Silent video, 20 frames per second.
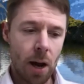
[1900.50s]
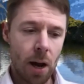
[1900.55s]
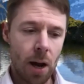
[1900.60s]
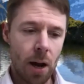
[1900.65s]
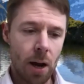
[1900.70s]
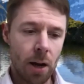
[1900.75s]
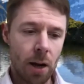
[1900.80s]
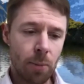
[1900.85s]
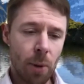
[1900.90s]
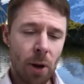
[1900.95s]

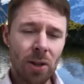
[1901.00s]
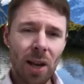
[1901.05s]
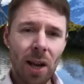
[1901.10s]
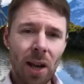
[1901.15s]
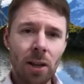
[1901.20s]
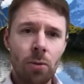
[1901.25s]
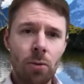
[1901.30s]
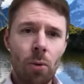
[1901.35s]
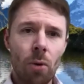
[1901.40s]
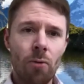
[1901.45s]
I suppose
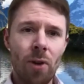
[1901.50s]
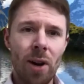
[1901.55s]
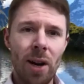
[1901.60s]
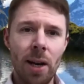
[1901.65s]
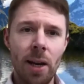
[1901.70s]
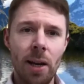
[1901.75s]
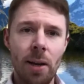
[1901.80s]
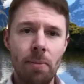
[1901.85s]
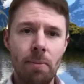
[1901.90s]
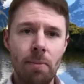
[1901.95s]
that's what
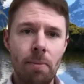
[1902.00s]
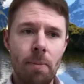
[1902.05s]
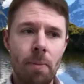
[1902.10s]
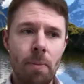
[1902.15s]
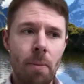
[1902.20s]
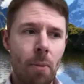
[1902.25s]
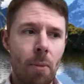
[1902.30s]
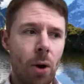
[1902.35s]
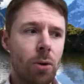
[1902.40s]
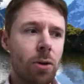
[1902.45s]
really
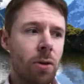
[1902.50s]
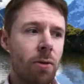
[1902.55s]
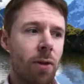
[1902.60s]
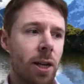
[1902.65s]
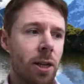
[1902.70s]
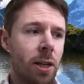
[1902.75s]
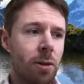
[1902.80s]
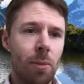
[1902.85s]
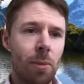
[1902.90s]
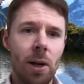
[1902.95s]

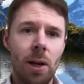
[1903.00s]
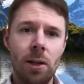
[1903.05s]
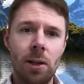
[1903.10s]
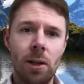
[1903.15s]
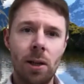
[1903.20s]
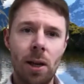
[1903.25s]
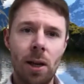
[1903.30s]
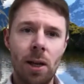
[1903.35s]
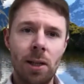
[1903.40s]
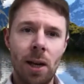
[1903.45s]
motivates me as
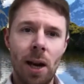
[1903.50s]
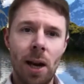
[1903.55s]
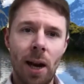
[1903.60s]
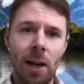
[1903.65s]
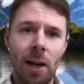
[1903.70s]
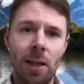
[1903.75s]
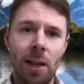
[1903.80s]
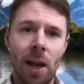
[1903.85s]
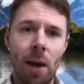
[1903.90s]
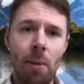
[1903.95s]
an
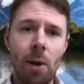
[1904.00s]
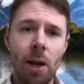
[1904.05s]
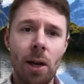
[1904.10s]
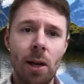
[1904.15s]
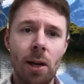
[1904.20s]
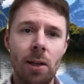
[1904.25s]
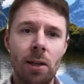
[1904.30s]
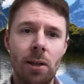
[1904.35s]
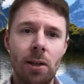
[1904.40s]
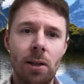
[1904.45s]
academic
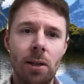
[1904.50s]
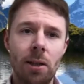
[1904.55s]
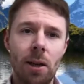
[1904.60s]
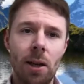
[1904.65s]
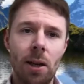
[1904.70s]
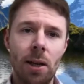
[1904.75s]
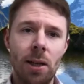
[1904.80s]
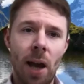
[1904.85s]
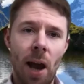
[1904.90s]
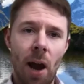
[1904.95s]
is
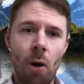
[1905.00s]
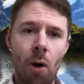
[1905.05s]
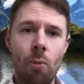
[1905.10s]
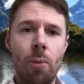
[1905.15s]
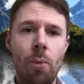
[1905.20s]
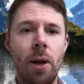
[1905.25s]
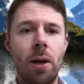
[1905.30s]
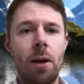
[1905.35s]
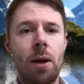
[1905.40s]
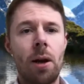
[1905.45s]

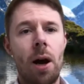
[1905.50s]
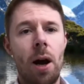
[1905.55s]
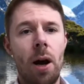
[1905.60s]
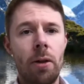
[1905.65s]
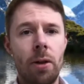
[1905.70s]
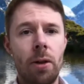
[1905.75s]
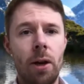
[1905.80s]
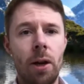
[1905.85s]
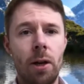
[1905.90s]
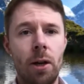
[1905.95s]
helping
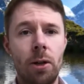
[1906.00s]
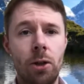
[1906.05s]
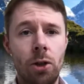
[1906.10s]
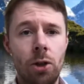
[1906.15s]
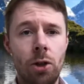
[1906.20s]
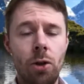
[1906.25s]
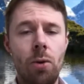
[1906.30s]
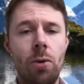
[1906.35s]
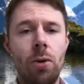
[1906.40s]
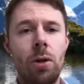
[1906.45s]
other
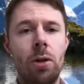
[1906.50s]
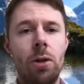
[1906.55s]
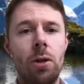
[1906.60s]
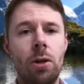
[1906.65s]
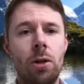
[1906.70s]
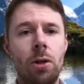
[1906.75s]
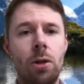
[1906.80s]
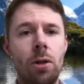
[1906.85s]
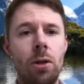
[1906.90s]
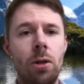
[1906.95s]

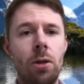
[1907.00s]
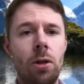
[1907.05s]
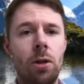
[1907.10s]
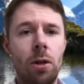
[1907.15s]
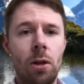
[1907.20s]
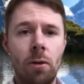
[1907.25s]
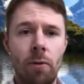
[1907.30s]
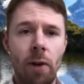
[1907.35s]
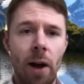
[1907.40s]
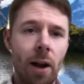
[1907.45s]
students to
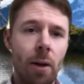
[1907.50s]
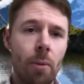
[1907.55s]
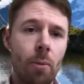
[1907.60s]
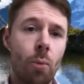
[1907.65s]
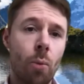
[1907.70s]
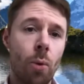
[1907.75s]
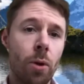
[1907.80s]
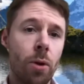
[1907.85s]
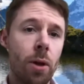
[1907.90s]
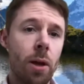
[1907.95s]
develop
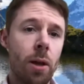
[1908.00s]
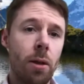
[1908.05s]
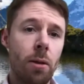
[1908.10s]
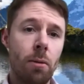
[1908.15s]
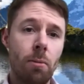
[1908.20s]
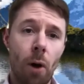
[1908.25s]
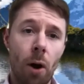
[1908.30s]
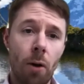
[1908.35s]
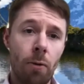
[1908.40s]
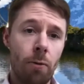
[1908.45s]
within
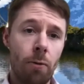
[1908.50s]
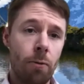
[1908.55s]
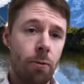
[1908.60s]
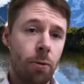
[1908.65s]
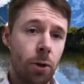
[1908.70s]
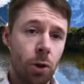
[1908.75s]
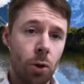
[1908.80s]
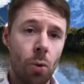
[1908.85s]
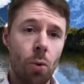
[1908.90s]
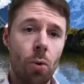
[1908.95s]
both the
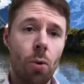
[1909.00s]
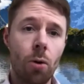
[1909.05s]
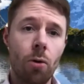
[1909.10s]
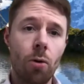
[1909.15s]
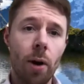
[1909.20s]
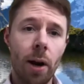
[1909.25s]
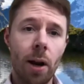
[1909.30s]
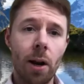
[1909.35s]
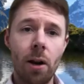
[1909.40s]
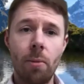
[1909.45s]
taught
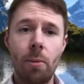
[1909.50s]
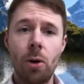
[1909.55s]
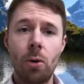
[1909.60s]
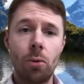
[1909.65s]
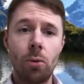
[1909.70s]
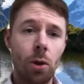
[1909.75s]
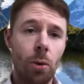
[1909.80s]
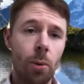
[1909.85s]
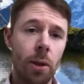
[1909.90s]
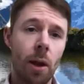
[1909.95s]
curriculum and
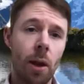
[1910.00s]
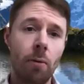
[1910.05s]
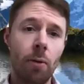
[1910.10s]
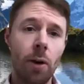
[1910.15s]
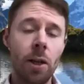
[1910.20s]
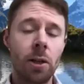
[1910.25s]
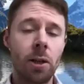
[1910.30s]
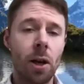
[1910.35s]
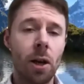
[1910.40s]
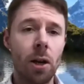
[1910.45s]
also in their
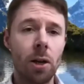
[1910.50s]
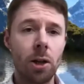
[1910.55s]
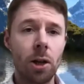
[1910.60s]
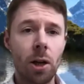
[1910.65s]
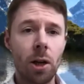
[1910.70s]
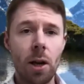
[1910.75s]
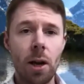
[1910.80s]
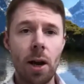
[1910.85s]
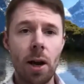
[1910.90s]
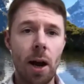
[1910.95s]
research,
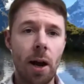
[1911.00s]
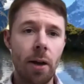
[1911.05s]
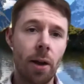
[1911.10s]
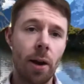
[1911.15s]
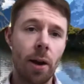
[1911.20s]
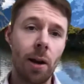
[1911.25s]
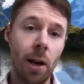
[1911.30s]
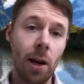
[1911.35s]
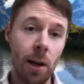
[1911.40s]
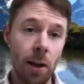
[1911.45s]
and
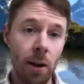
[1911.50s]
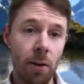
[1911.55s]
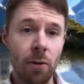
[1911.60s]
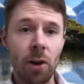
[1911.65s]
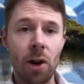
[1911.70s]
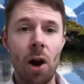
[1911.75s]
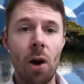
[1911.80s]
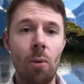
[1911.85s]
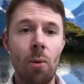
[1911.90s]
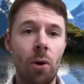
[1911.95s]
then leave and
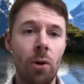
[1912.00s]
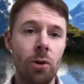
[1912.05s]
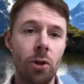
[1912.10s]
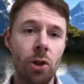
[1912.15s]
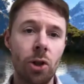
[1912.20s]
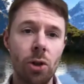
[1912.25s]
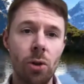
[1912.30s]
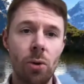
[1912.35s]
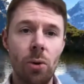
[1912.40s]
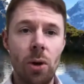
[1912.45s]
go on
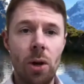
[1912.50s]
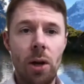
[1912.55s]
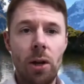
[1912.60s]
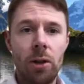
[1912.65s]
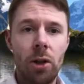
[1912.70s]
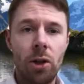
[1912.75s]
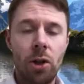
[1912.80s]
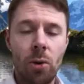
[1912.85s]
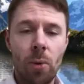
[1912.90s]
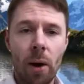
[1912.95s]
to
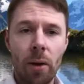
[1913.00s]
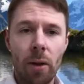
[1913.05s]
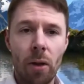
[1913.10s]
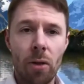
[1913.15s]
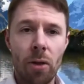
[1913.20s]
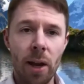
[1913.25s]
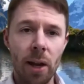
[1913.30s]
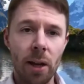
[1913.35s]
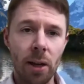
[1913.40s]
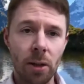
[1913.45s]
do other
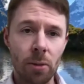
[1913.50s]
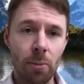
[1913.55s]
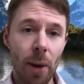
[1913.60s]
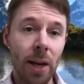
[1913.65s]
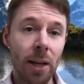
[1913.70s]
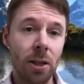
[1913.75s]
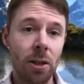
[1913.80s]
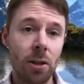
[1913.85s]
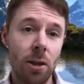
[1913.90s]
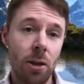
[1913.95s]
things
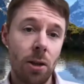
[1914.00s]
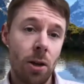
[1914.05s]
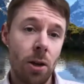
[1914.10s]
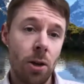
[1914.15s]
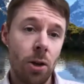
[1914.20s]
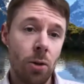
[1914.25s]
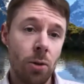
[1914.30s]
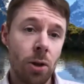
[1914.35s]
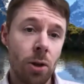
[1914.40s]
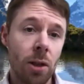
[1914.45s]
based on
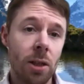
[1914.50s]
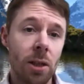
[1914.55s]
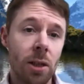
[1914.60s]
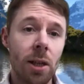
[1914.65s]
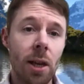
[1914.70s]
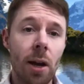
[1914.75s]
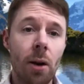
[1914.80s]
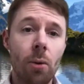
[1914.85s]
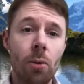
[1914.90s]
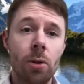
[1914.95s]
using the
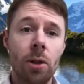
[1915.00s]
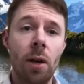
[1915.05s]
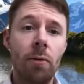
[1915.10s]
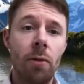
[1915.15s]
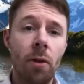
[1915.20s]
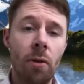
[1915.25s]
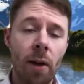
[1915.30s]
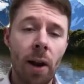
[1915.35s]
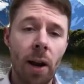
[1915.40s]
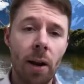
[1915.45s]
skills they've
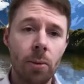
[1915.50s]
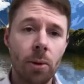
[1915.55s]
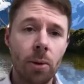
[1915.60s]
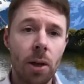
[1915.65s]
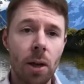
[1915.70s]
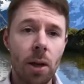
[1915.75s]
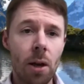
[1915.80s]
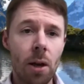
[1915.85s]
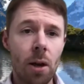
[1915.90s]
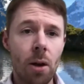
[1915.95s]
developed
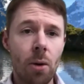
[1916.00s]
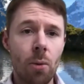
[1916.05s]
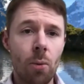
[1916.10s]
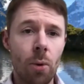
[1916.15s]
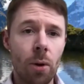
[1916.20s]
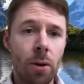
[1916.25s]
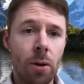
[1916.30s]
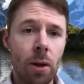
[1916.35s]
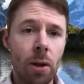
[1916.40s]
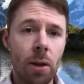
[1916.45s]

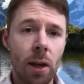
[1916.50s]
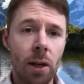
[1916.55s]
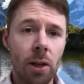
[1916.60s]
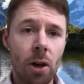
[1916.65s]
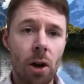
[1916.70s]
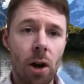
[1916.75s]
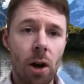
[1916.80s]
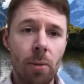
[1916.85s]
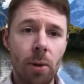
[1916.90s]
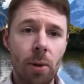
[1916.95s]
within their
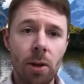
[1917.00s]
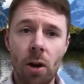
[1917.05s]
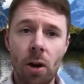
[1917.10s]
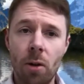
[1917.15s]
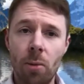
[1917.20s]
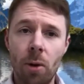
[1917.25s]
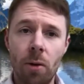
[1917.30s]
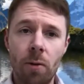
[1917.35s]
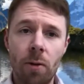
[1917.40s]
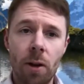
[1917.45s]
time at Durham
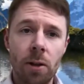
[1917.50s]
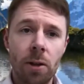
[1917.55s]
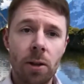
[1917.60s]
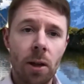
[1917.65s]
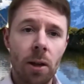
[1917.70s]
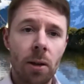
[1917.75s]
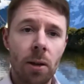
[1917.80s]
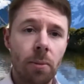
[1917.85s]
University.